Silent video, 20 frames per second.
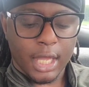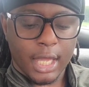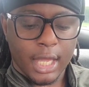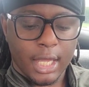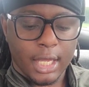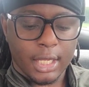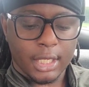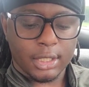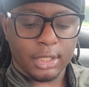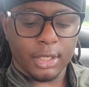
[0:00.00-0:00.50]

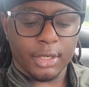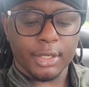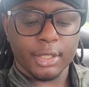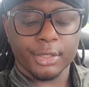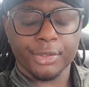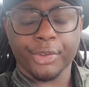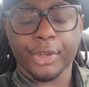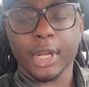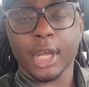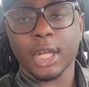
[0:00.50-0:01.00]
at
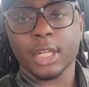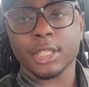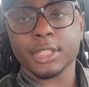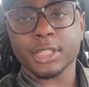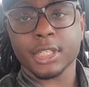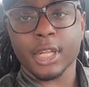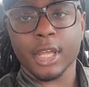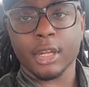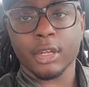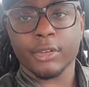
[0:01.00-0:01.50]

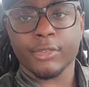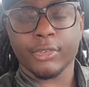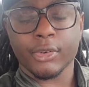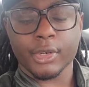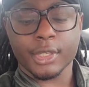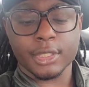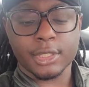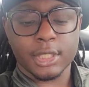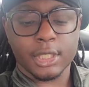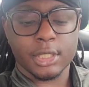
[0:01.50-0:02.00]

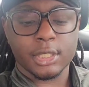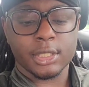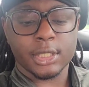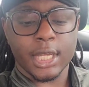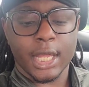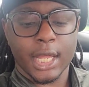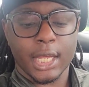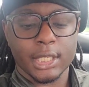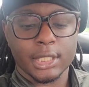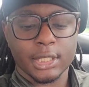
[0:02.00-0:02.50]

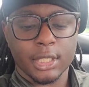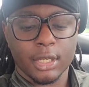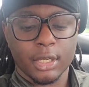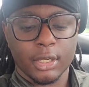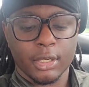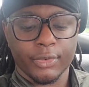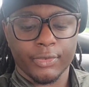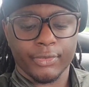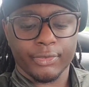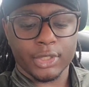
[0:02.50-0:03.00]
$33.94 as
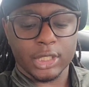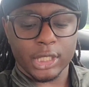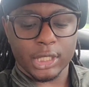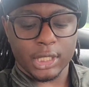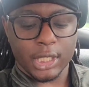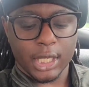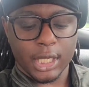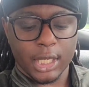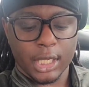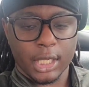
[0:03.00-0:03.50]
of
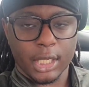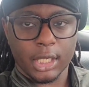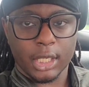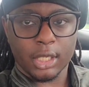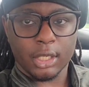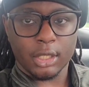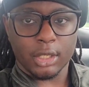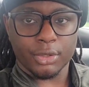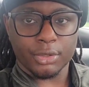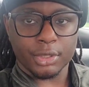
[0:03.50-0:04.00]
today,
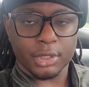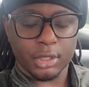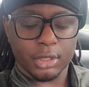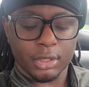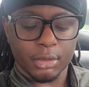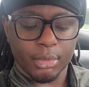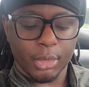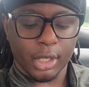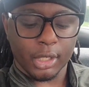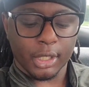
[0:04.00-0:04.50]
closing,
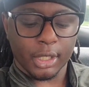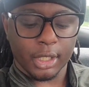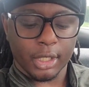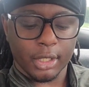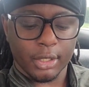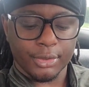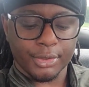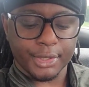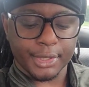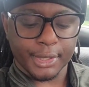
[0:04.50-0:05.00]
the market
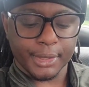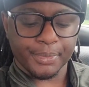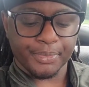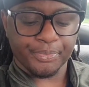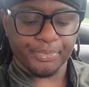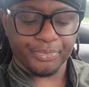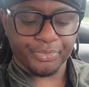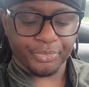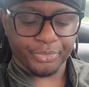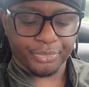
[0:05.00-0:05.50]
closing.
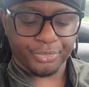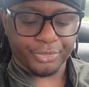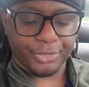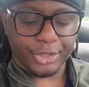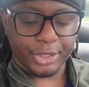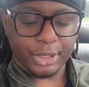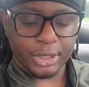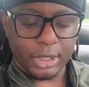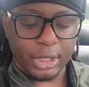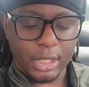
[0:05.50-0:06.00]

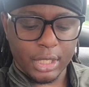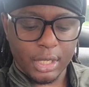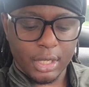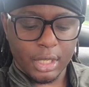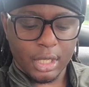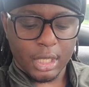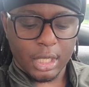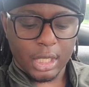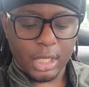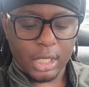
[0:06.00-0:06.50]

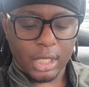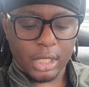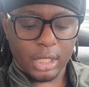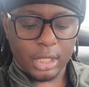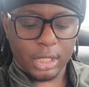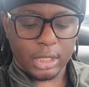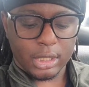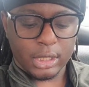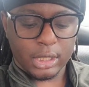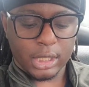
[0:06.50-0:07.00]

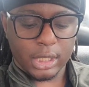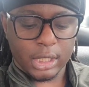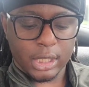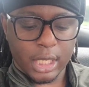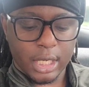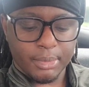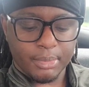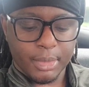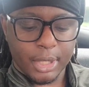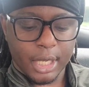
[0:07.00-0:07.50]
And let's see,
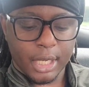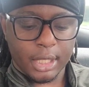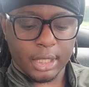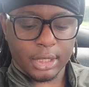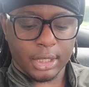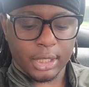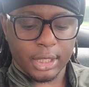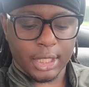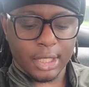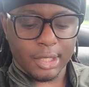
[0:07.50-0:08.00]
did I buy
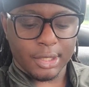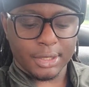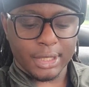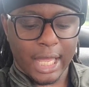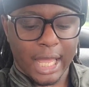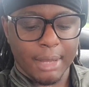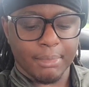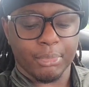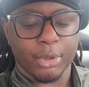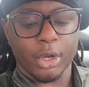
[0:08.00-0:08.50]
anything else?
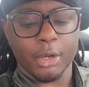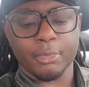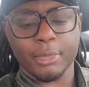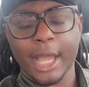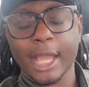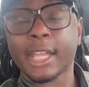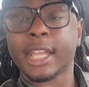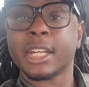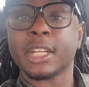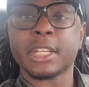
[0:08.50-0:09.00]
I bought
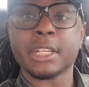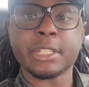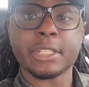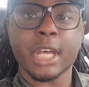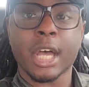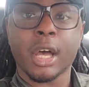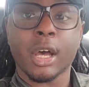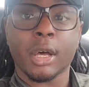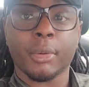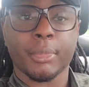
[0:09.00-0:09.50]
back into
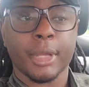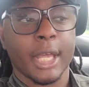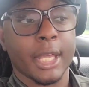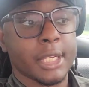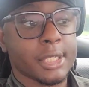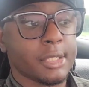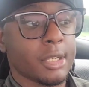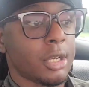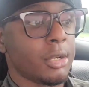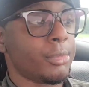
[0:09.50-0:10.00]

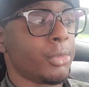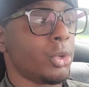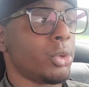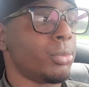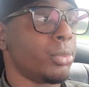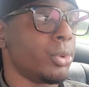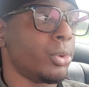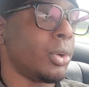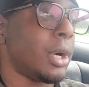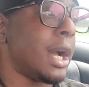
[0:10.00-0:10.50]

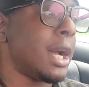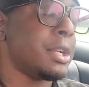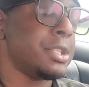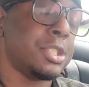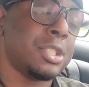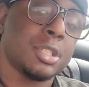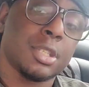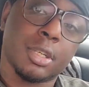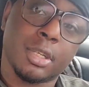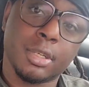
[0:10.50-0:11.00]
ExxonMobil. I
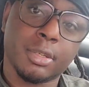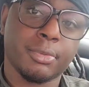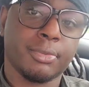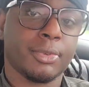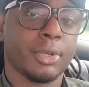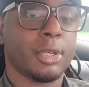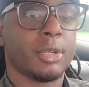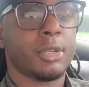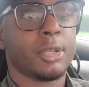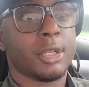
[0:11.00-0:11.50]
should have
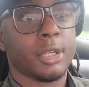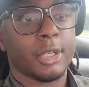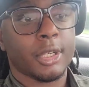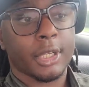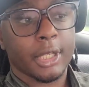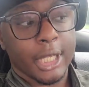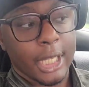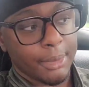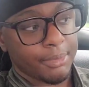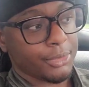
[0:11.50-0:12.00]

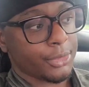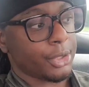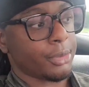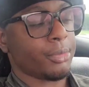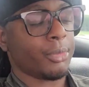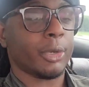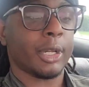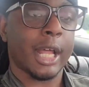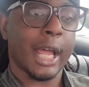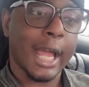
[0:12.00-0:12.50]
kept
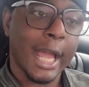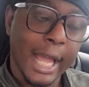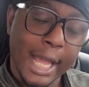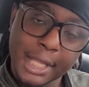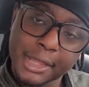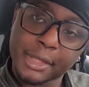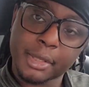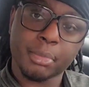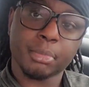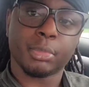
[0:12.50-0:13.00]
them when I
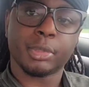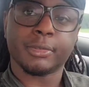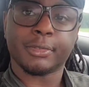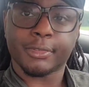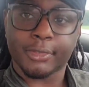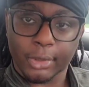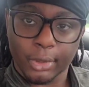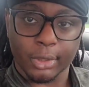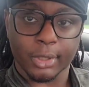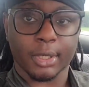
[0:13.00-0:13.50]
had them
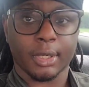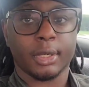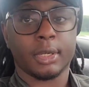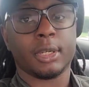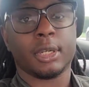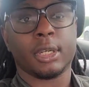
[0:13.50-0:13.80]
before,